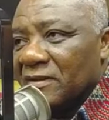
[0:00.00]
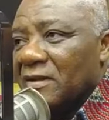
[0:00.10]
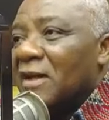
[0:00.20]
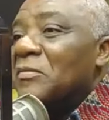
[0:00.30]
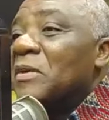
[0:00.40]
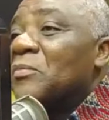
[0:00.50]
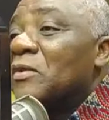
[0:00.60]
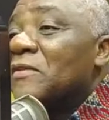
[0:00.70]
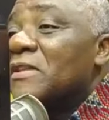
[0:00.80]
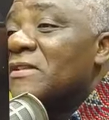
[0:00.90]
I mean,
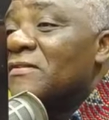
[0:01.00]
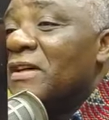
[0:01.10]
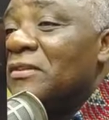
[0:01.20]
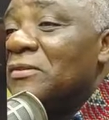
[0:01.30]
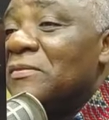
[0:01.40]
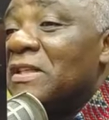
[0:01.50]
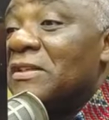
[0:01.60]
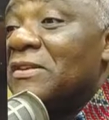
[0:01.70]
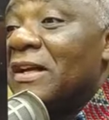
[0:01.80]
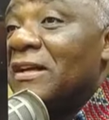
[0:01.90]
Proverbs, we are doing
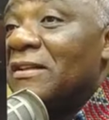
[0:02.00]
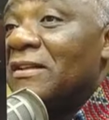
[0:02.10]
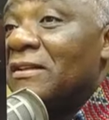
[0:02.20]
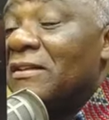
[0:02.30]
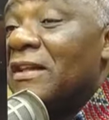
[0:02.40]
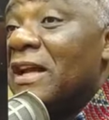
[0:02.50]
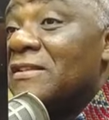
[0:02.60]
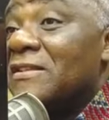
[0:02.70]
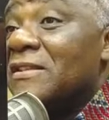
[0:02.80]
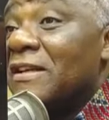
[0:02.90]
here
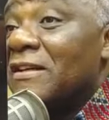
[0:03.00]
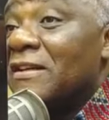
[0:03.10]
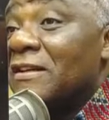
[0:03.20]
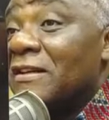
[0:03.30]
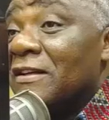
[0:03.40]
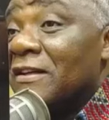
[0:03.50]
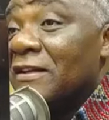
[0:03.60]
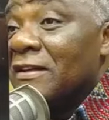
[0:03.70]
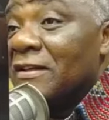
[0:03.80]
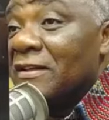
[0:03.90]
last year,
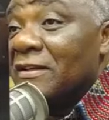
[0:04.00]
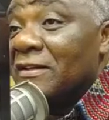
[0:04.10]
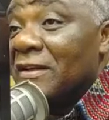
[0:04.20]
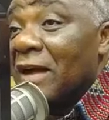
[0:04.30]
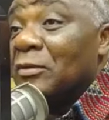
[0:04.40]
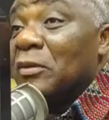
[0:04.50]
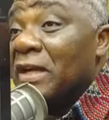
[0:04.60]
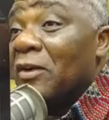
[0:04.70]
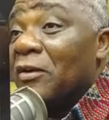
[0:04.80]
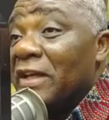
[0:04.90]

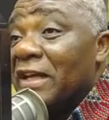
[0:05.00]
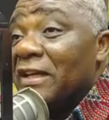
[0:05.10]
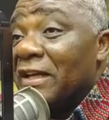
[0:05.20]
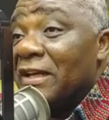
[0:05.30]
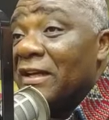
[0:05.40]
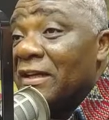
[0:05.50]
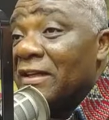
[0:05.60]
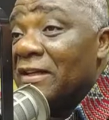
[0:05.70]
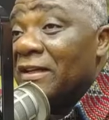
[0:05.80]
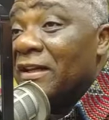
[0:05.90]
Addai or yeah,
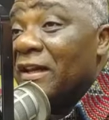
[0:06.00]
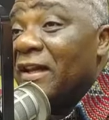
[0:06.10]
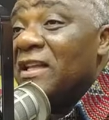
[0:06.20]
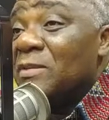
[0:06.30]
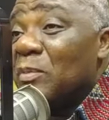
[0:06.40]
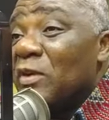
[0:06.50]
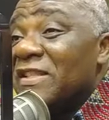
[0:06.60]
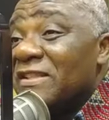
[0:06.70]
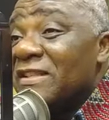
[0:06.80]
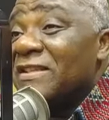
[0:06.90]

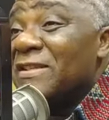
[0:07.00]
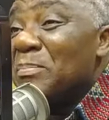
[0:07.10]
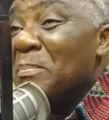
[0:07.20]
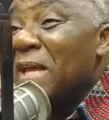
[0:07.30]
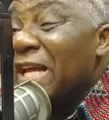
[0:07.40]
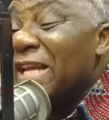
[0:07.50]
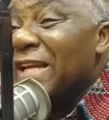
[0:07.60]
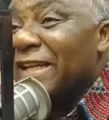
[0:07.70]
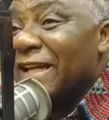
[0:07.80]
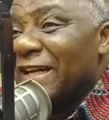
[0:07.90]
8.6
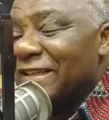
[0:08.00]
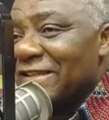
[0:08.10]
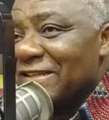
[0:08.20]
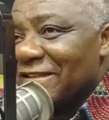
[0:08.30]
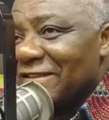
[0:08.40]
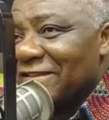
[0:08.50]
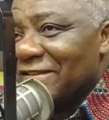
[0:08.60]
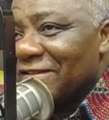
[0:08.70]
million Ghana cedis.